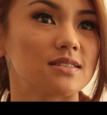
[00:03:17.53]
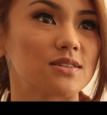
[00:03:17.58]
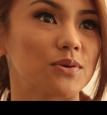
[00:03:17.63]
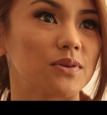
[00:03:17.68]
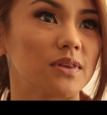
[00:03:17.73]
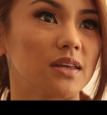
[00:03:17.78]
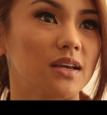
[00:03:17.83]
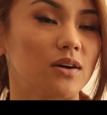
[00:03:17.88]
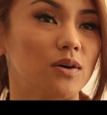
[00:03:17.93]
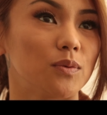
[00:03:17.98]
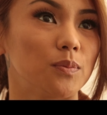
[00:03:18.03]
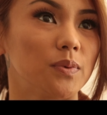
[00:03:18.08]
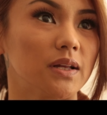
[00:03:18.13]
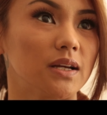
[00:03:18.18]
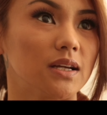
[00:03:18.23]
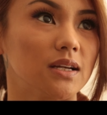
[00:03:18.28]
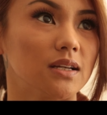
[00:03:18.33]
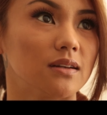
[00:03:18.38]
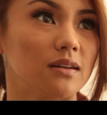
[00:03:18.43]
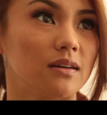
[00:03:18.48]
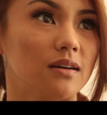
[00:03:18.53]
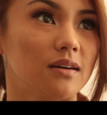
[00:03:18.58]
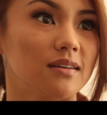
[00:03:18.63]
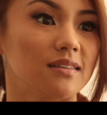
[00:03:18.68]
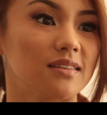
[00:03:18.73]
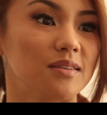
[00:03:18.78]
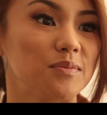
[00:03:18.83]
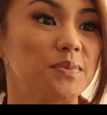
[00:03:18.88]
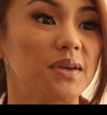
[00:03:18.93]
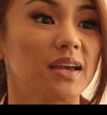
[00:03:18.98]
so they all played
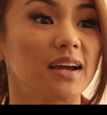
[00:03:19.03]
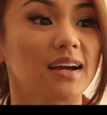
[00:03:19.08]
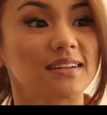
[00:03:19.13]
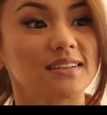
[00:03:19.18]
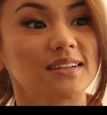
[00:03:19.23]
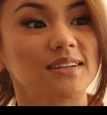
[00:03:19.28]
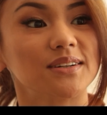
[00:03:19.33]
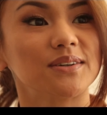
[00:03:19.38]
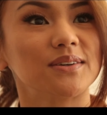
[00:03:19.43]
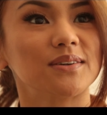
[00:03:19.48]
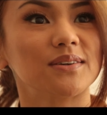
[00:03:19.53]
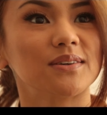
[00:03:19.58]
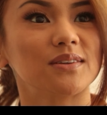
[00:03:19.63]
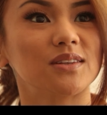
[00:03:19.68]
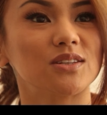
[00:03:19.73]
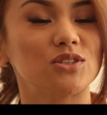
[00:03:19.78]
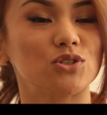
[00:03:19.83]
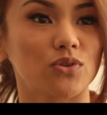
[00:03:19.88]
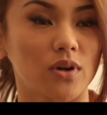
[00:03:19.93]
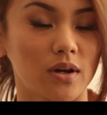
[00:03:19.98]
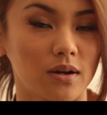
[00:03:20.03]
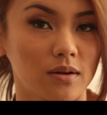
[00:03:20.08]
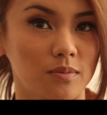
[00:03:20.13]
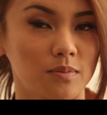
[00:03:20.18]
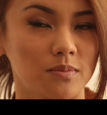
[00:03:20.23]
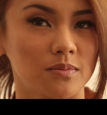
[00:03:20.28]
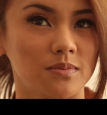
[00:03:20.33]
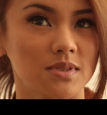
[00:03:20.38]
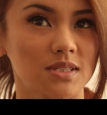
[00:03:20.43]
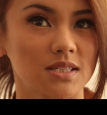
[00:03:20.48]
the piano, the
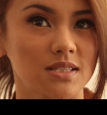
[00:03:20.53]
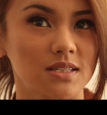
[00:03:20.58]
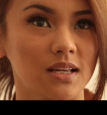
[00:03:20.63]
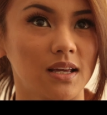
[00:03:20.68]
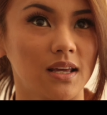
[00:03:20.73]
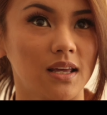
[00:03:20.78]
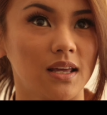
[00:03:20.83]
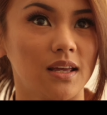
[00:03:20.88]
drums,